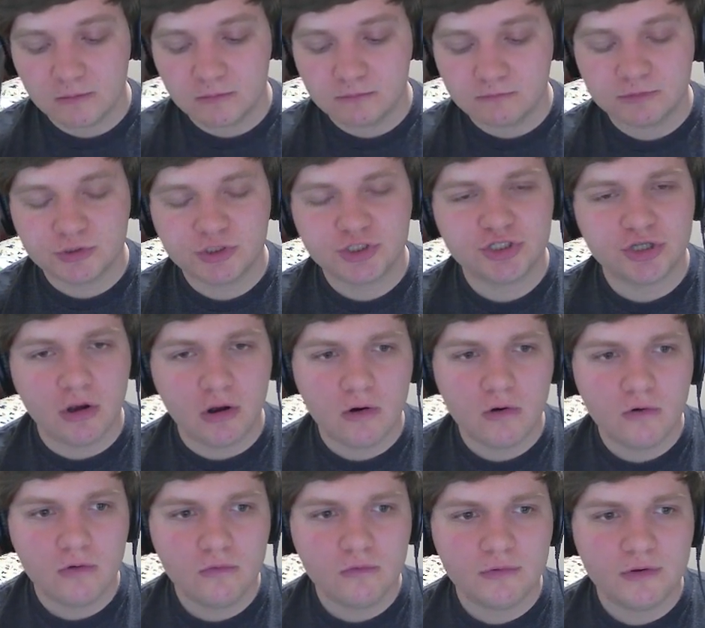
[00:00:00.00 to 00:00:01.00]

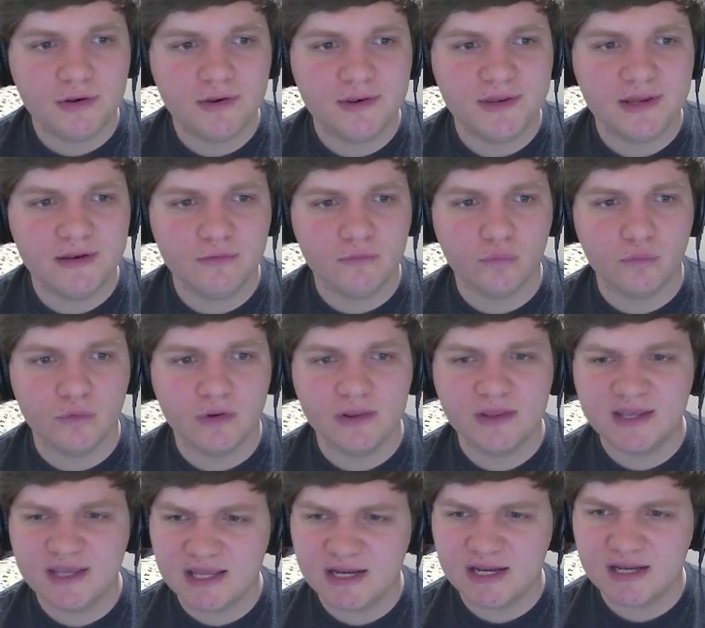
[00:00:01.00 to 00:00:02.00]
show didn't
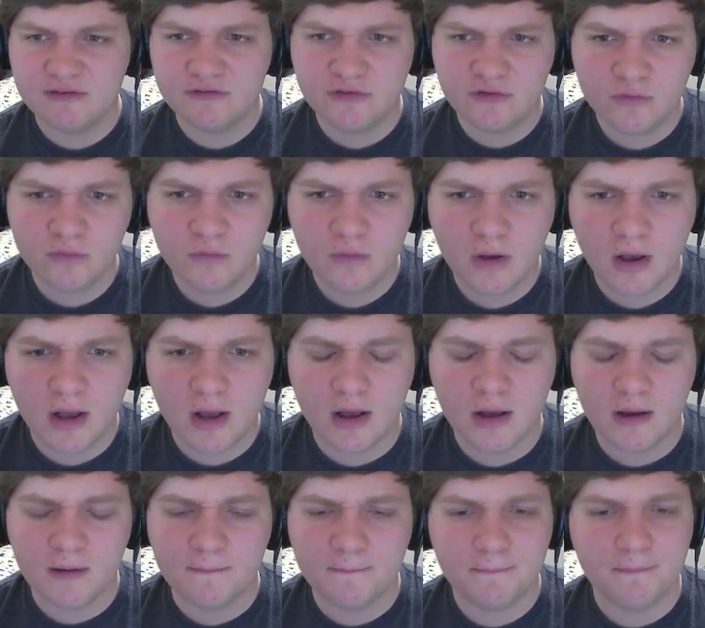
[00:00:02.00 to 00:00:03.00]
really get into,
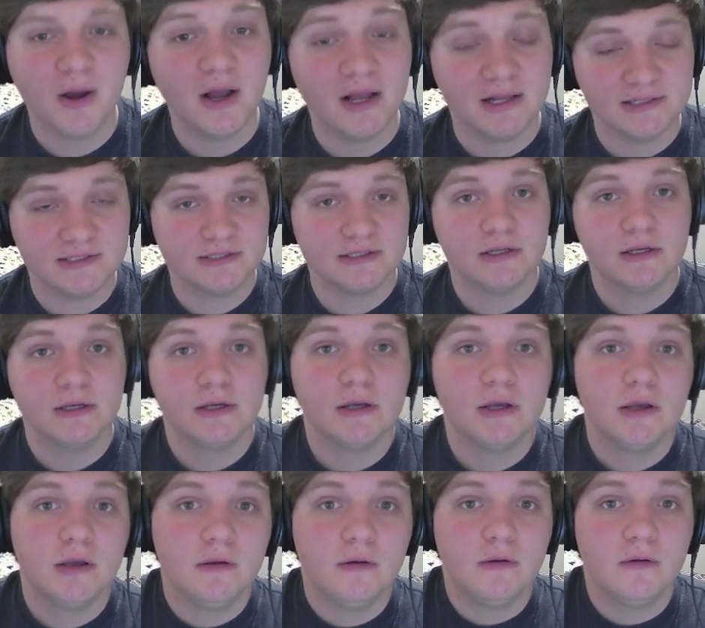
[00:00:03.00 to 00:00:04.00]
but
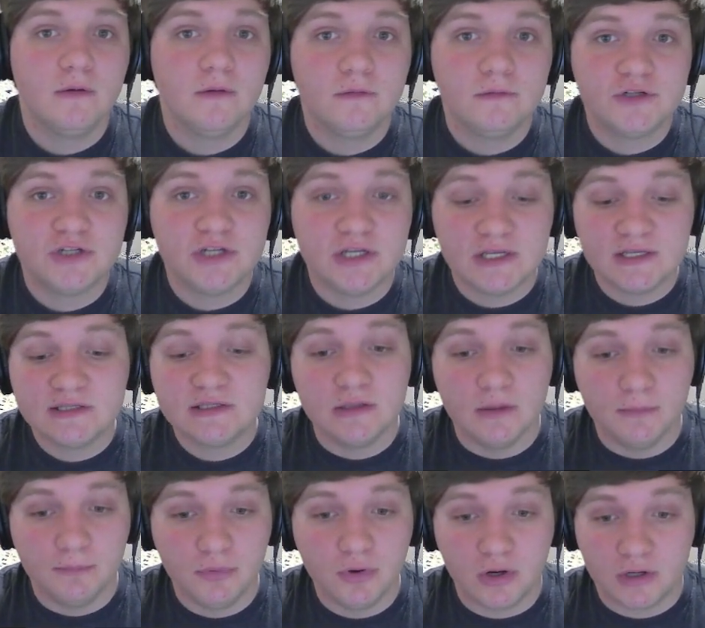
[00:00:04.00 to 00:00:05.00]
she is in
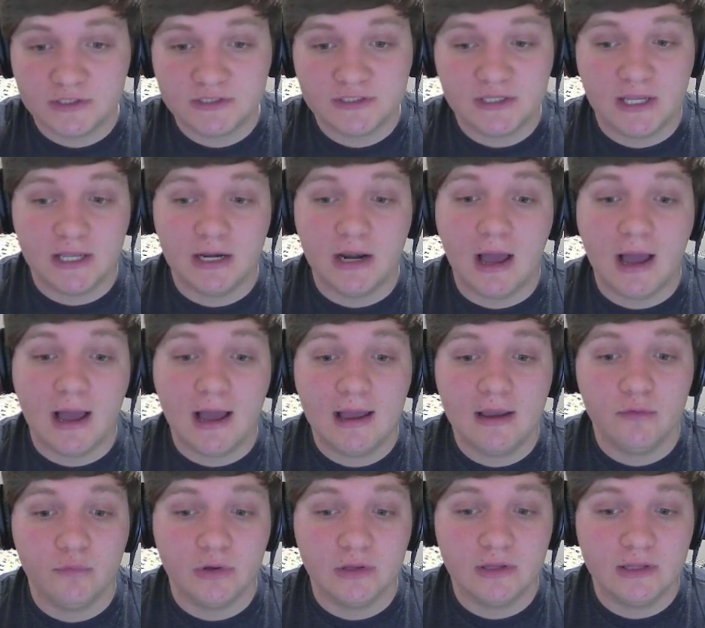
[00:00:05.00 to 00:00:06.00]
the books, and I
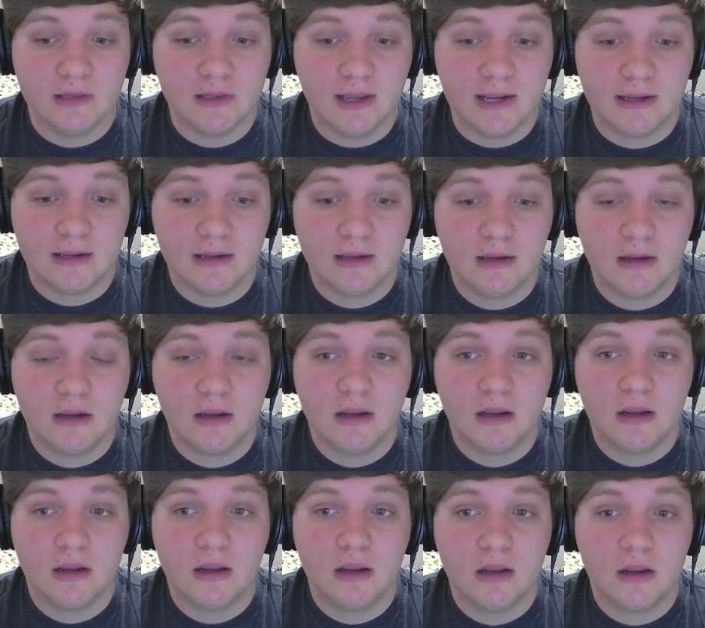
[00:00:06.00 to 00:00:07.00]
really like
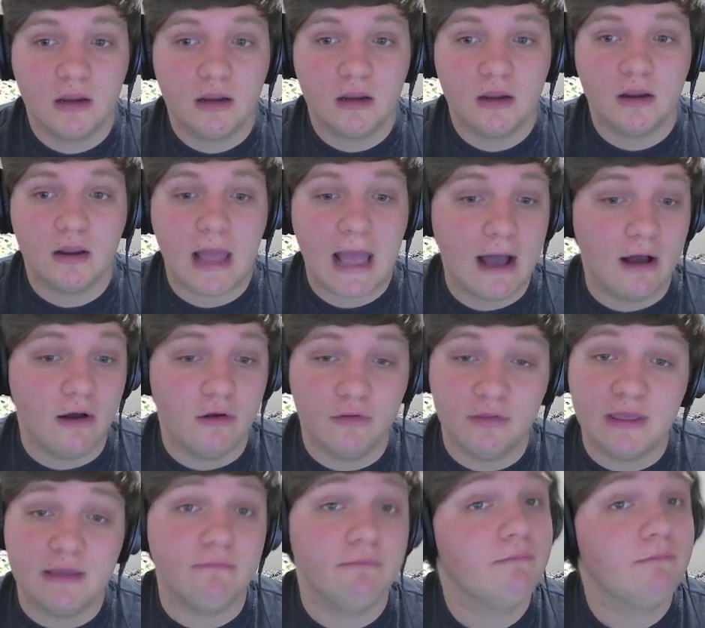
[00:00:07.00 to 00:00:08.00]
how
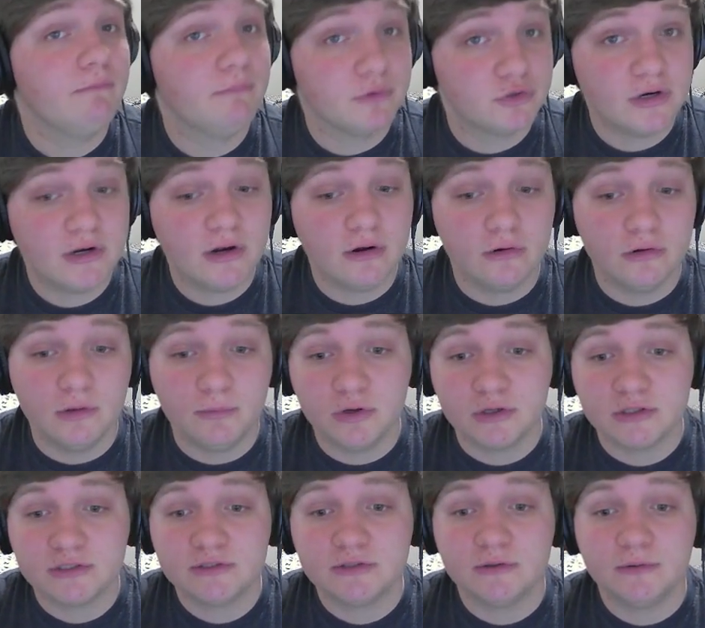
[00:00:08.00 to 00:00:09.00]
they portrayed her in the
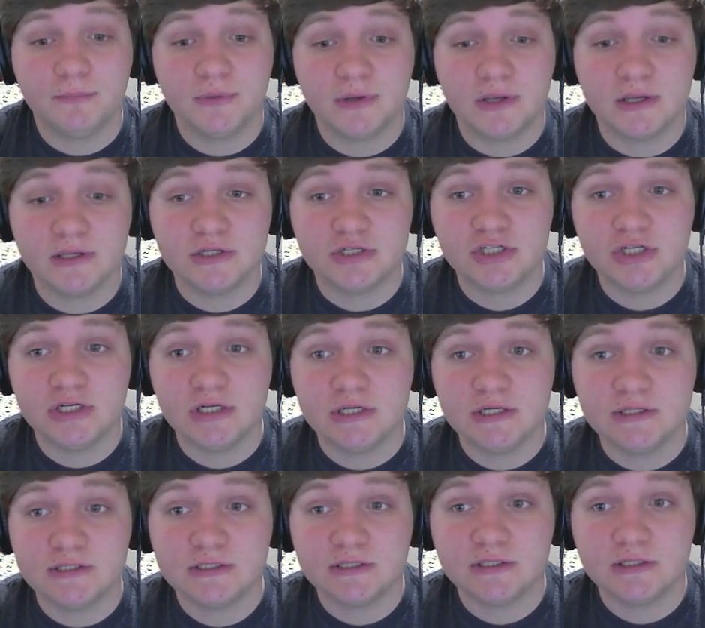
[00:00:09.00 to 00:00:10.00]
books, because
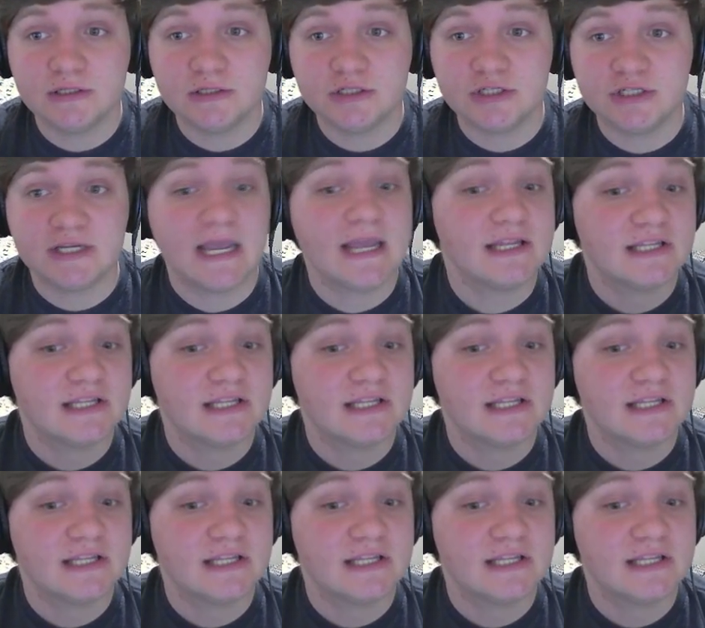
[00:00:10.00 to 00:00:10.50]
she can't